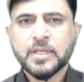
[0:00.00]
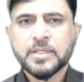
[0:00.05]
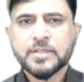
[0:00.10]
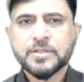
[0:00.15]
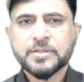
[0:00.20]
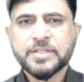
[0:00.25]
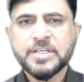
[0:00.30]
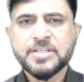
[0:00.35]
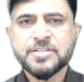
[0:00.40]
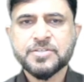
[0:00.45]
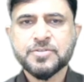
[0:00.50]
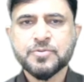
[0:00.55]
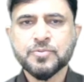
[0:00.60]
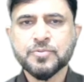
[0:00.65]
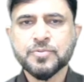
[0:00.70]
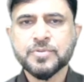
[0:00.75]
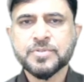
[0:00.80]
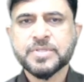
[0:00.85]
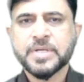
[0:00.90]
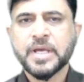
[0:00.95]
These
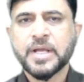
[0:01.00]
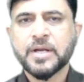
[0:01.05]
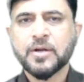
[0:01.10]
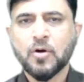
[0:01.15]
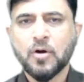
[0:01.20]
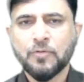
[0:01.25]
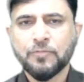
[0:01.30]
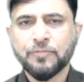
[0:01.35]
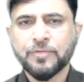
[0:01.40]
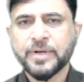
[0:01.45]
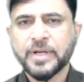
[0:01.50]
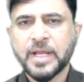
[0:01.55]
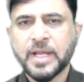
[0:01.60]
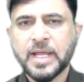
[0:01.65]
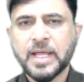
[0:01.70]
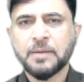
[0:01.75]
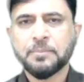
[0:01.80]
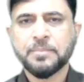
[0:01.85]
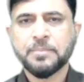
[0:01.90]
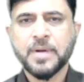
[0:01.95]
tools can often
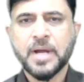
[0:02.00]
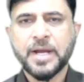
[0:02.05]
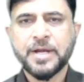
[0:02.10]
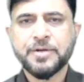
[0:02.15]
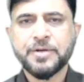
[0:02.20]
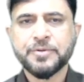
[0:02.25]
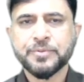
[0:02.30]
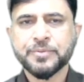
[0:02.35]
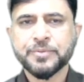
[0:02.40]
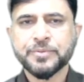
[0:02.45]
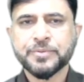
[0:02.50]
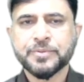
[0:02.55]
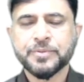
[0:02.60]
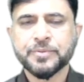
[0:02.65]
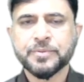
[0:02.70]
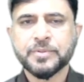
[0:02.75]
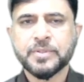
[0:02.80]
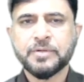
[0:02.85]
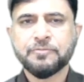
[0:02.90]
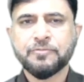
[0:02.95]
help guide you
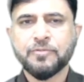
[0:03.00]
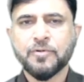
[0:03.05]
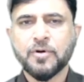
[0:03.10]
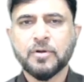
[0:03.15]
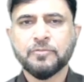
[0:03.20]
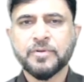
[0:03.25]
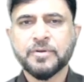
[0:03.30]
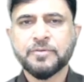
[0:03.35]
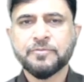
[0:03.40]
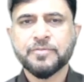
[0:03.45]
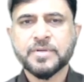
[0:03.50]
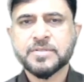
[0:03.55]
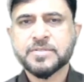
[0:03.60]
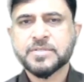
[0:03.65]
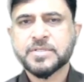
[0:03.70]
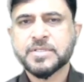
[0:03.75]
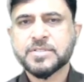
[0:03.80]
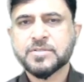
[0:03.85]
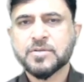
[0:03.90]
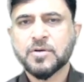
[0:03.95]
through the following
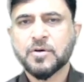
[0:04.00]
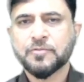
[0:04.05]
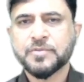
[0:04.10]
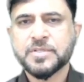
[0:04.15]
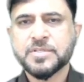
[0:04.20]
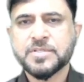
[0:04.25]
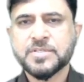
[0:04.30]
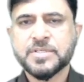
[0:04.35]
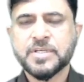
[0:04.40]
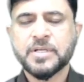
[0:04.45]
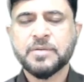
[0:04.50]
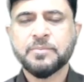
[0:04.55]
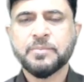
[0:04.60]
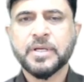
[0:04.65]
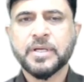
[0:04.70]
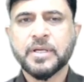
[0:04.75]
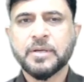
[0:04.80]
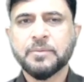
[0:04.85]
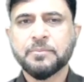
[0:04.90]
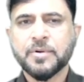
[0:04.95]
phases of the
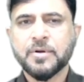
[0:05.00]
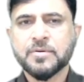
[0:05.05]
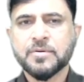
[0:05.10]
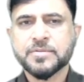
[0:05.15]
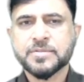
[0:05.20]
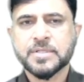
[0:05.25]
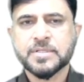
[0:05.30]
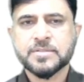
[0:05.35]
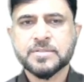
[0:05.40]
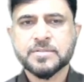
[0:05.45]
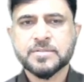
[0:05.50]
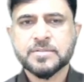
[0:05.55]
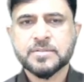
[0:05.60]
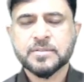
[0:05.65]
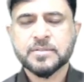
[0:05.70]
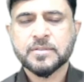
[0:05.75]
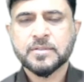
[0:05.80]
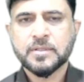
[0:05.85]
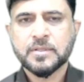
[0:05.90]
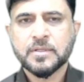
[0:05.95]
decision-making
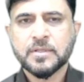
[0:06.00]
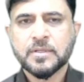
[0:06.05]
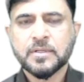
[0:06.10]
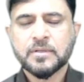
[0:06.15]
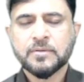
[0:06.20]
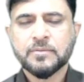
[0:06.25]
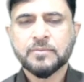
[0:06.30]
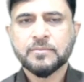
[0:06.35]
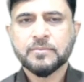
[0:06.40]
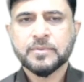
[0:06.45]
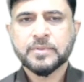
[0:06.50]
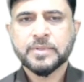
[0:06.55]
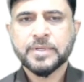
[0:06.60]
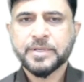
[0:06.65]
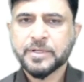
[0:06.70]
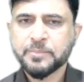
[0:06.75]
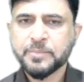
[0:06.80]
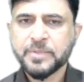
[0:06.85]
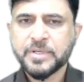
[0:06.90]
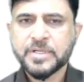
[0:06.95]
process.
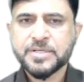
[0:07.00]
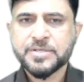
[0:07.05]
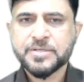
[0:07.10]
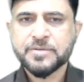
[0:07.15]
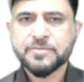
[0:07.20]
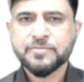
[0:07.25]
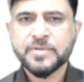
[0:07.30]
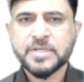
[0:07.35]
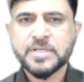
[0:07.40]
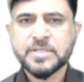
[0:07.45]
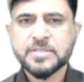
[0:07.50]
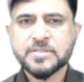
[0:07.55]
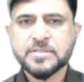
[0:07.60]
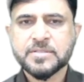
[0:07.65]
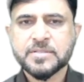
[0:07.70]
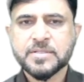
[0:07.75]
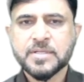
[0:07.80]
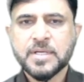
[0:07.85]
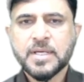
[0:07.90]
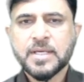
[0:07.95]
Determination
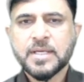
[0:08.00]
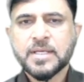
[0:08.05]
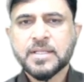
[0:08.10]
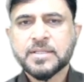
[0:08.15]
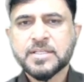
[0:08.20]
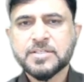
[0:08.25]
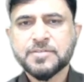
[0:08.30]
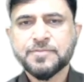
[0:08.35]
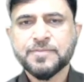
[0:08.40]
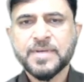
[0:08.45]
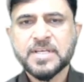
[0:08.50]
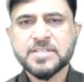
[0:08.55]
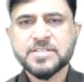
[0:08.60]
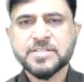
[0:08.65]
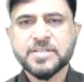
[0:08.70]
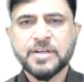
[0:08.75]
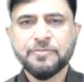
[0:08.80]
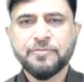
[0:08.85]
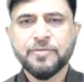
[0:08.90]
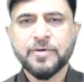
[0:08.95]
phase. This
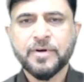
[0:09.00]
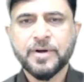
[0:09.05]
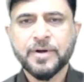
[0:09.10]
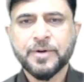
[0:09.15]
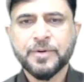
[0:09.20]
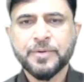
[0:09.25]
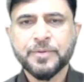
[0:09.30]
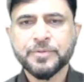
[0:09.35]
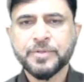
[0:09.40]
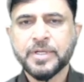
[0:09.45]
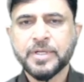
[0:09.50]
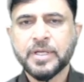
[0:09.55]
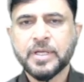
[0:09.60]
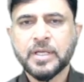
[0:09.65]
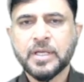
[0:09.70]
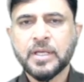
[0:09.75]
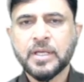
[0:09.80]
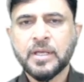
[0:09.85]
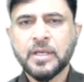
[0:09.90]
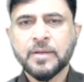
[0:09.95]
phase refers to
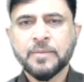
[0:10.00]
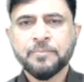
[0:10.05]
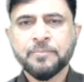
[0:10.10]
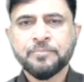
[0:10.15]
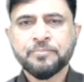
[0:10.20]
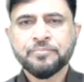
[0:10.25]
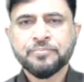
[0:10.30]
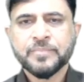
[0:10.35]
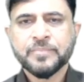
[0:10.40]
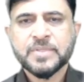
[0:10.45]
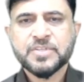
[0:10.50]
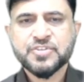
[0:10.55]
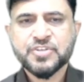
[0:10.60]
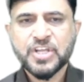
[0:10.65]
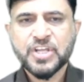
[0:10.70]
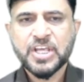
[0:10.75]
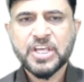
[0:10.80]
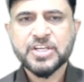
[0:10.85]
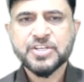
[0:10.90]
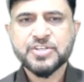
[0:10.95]
the
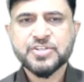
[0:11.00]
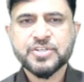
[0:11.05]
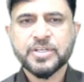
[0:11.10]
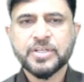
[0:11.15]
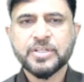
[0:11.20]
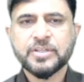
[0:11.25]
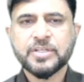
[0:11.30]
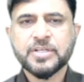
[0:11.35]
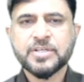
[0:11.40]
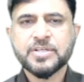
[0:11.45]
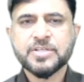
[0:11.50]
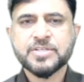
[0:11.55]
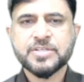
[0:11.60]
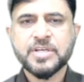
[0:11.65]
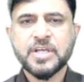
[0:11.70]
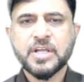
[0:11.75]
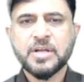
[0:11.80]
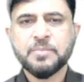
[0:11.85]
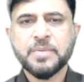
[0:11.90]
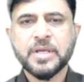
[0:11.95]
stage in the
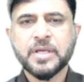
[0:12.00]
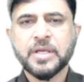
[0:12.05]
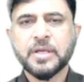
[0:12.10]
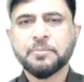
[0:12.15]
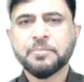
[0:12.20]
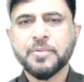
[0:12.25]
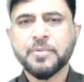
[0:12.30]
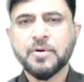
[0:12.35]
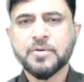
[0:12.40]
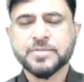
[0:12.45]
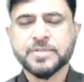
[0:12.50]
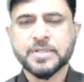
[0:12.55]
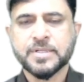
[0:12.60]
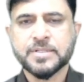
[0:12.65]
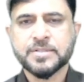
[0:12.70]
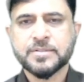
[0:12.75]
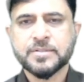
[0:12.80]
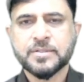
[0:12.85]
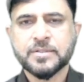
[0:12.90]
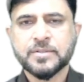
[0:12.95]
decision-making
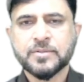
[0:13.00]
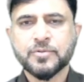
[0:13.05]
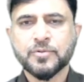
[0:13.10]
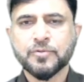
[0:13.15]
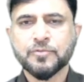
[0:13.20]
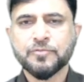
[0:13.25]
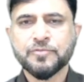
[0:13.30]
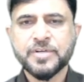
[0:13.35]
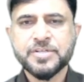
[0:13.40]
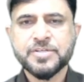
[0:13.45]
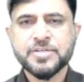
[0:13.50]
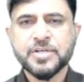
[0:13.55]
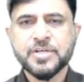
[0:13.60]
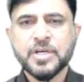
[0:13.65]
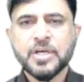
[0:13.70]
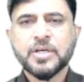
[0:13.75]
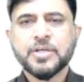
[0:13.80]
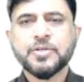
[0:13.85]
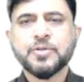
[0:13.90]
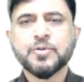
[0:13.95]
process through
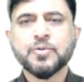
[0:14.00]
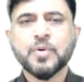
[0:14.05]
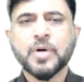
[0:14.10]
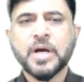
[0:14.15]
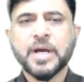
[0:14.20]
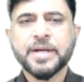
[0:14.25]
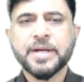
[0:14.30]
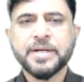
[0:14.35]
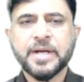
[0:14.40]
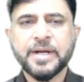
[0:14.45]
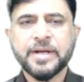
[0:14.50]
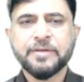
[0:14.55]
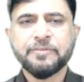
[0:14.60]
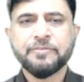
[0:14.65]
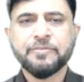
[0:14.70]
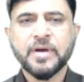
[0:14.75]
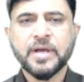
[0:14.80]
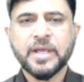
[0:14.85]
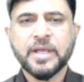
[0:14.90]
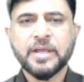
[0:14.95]
which you
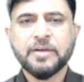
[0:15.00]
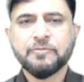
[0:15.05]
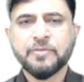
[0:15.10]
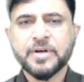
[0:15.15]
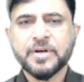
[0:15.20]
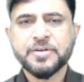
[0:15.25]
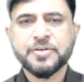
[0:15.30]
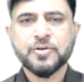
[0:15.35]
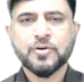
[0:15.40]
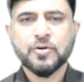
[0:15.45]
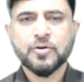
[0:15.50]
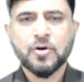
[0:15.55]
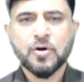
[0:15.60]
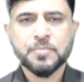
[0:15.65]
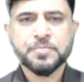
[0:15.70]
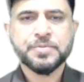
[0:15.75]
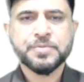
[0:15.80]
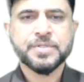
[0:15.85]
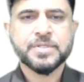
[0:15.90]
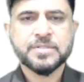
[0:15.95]
identify what your
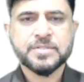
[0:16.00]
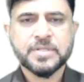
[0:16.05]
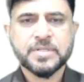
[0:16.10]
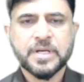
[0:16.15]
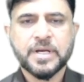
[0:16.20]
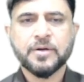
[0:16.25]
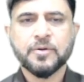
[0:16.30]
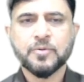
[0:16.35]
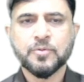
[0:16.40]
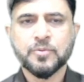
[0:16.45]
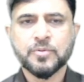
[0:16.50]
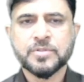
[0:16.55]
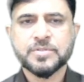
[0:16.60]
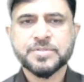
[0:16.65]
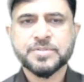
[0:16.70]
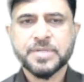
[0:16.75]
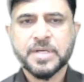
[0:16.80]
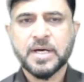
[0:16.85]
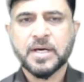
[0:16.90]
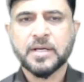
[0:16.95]
options and
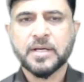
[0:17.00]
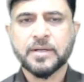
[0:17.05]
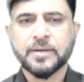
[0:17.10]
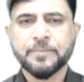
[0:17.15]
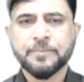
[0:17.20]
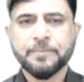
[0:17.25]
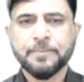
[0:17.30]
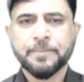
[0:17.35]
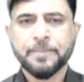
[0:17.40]
goals are.